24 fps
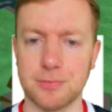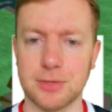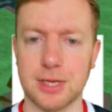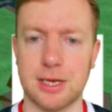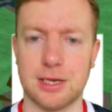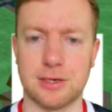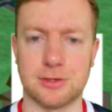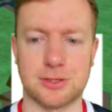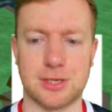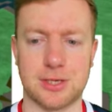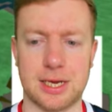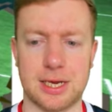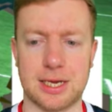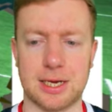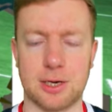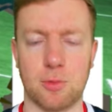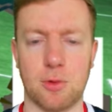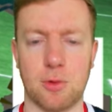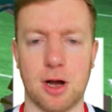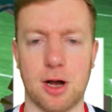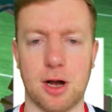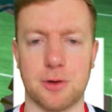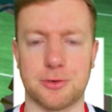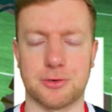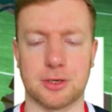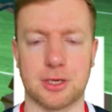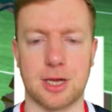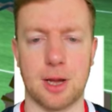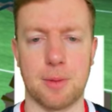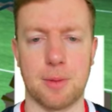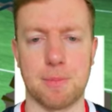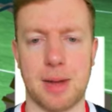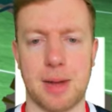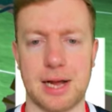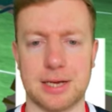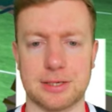it's taken a while to
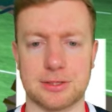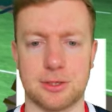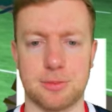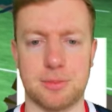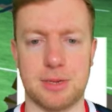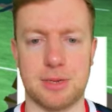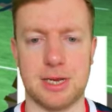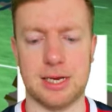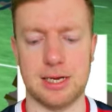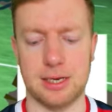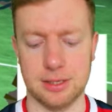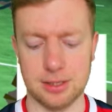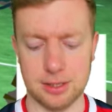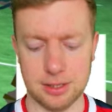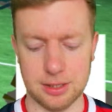come back to me.